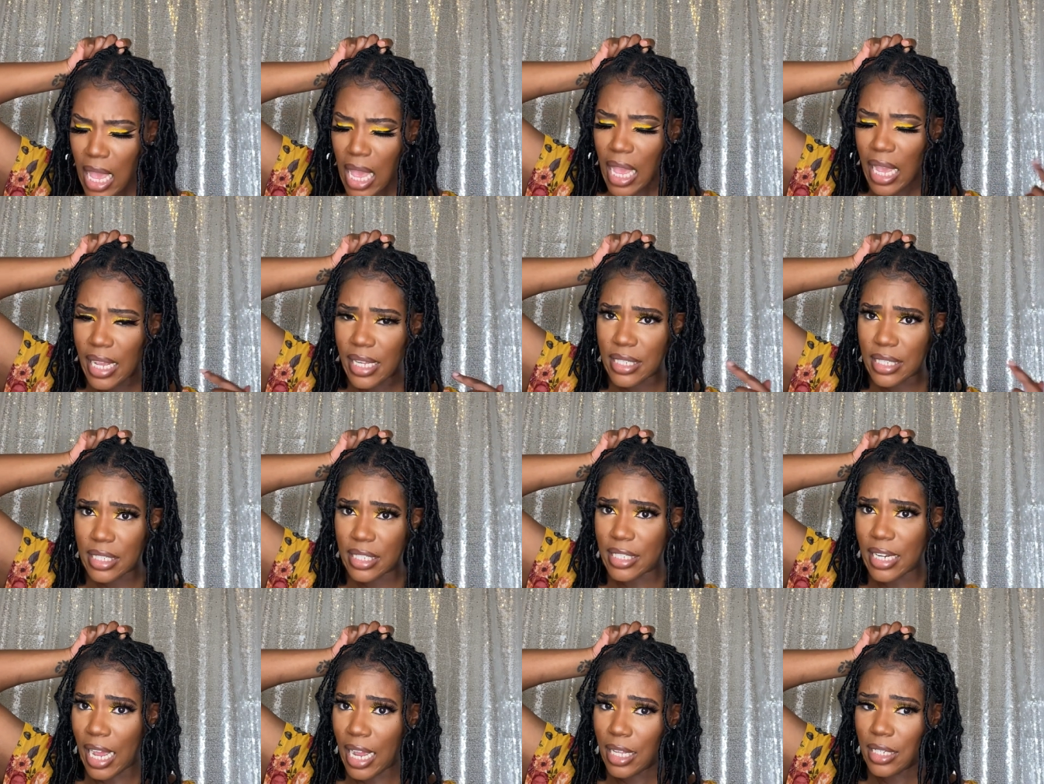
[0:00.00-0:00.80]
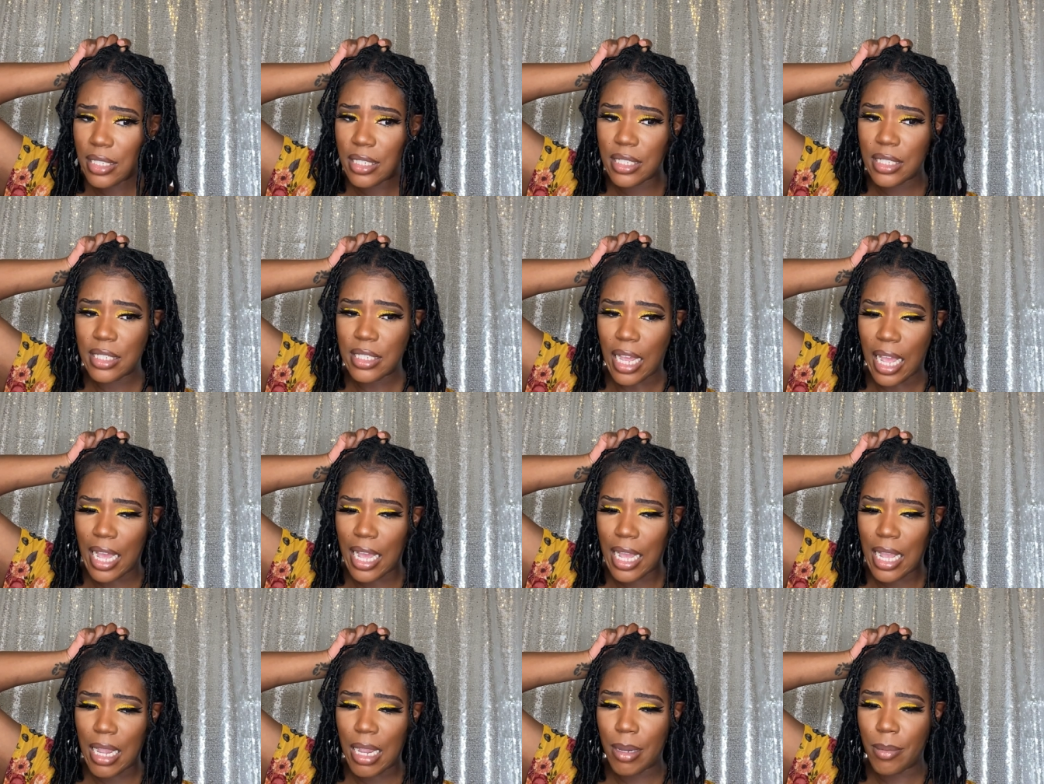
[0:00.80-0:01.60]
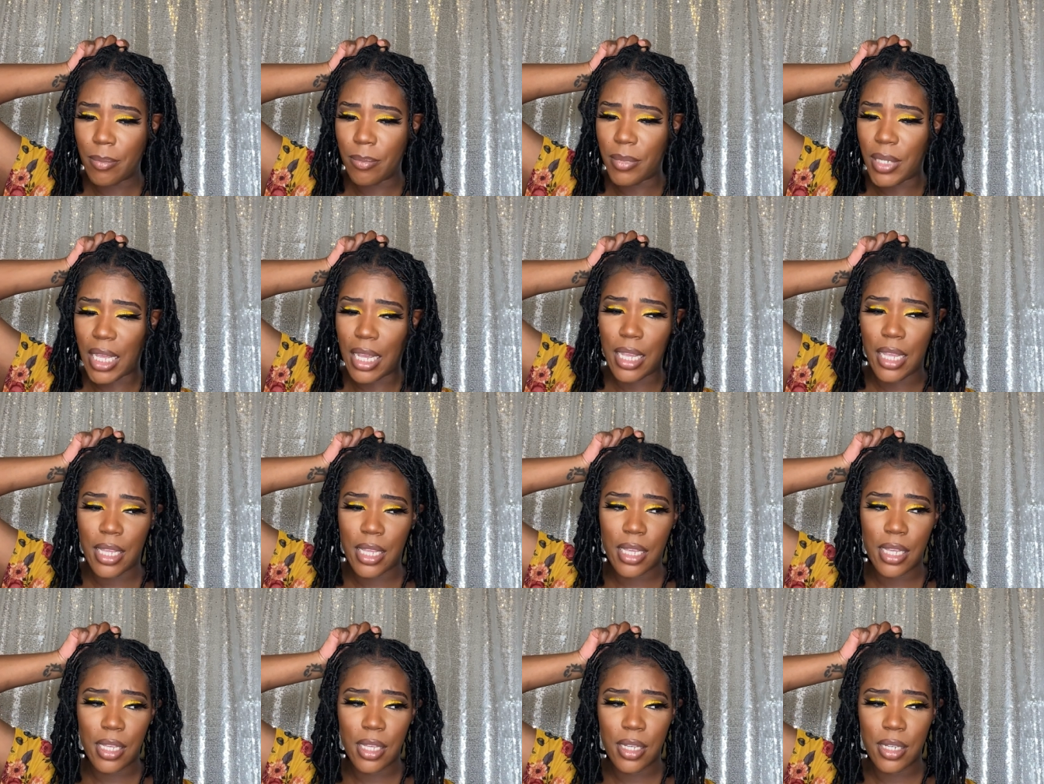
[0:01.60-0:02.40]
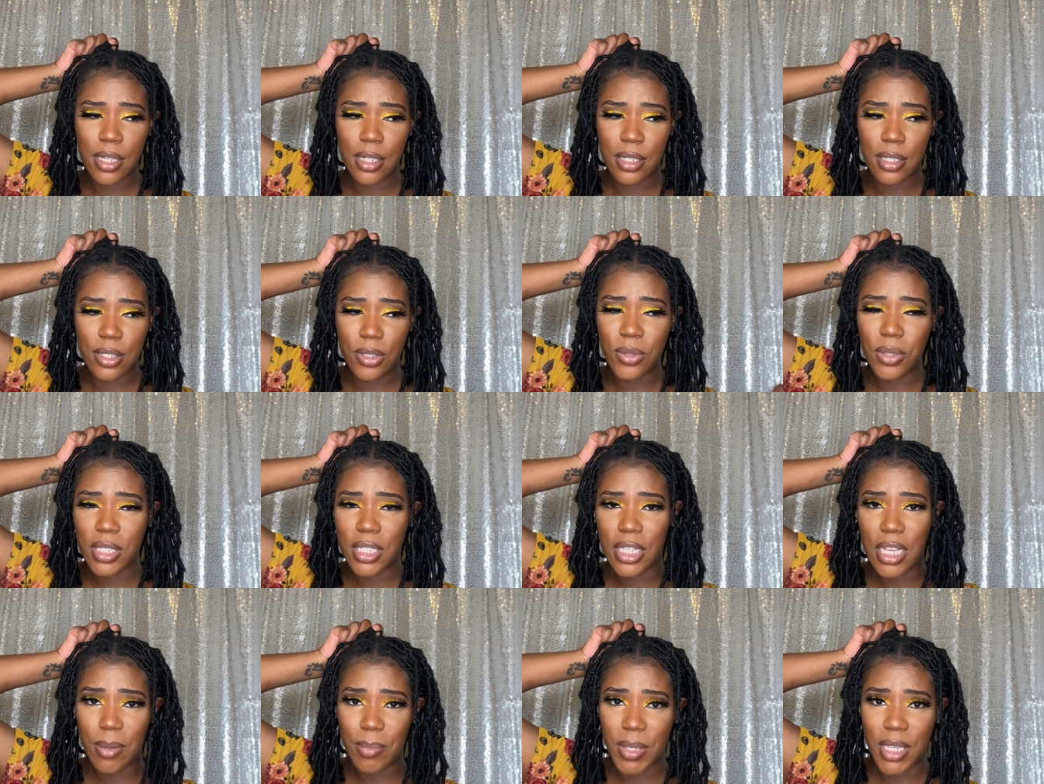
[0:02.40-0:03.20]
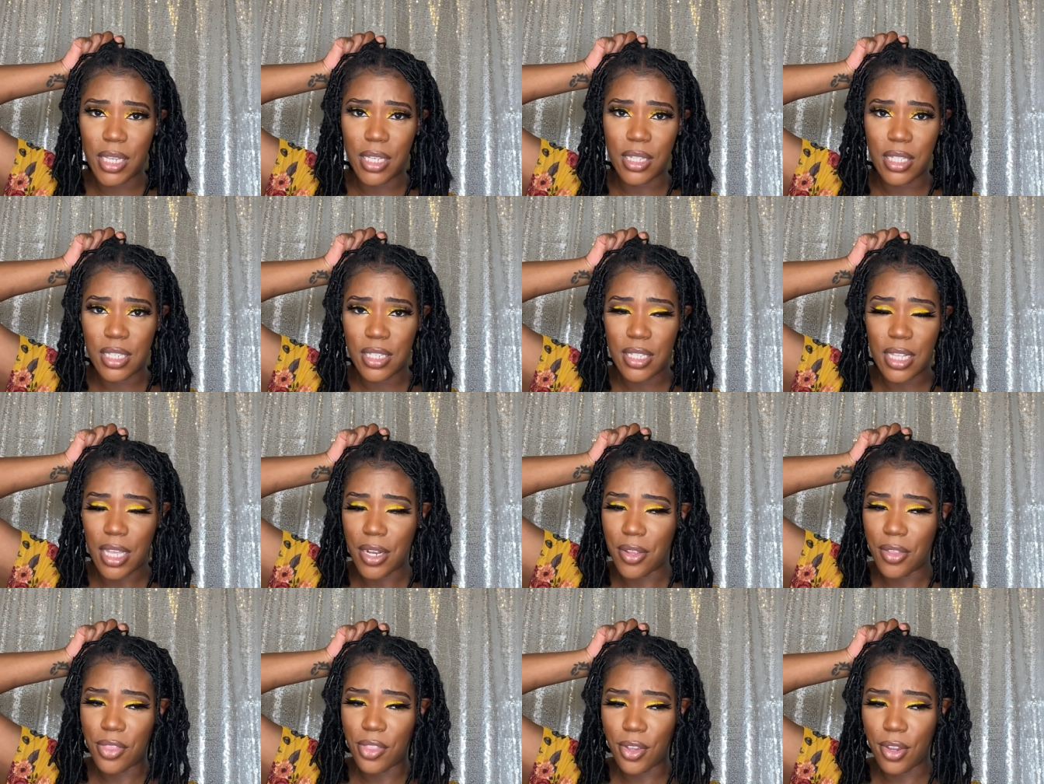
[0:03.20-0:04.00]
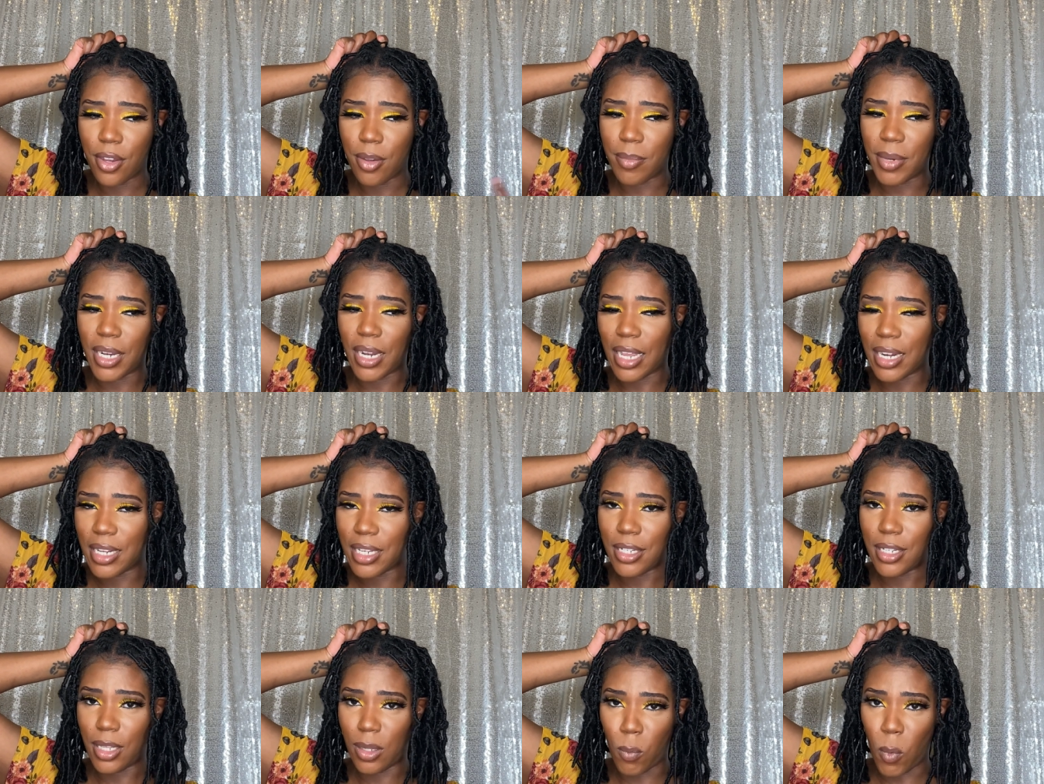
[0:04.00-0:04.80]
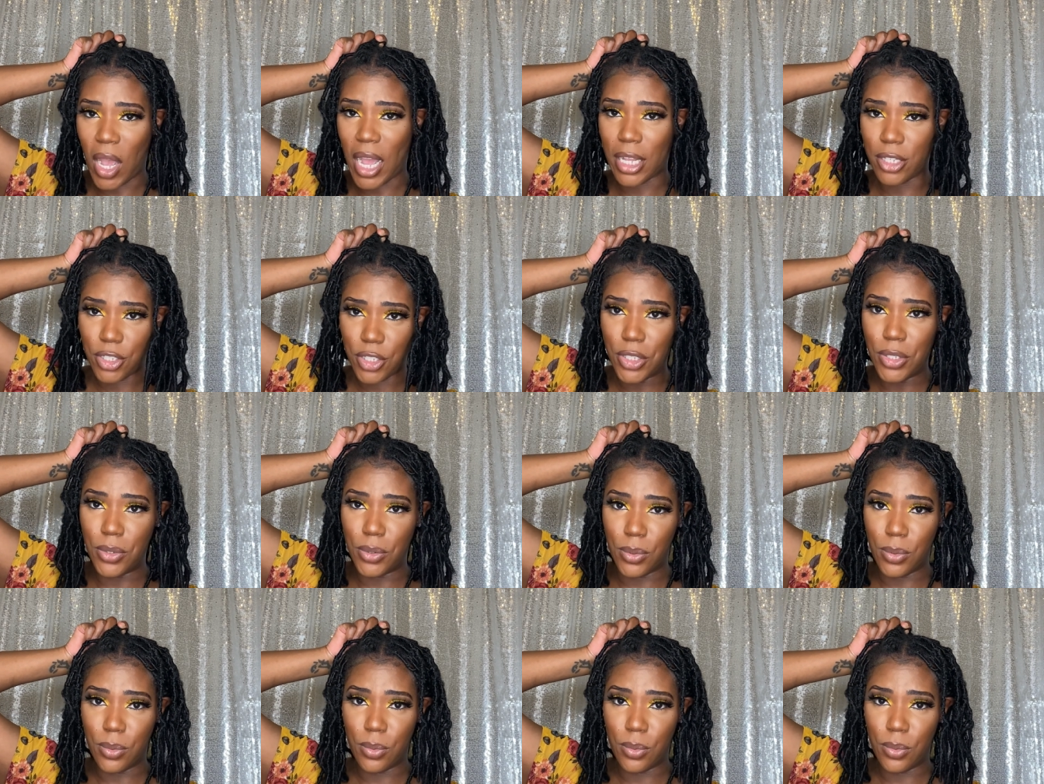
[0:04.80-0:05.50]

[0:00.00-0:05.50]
as a stylist, I'm like, you can tell me this, that, and the third, but I need to watch you